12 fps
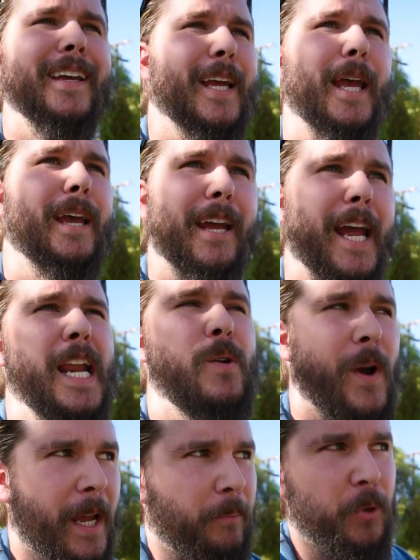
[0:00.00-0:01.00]

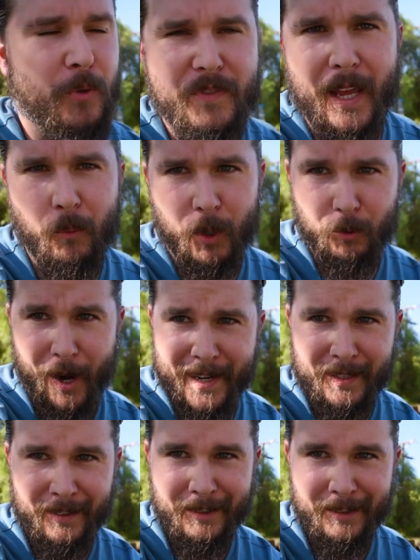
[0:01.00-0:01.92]
Anyway, it proves that we're right.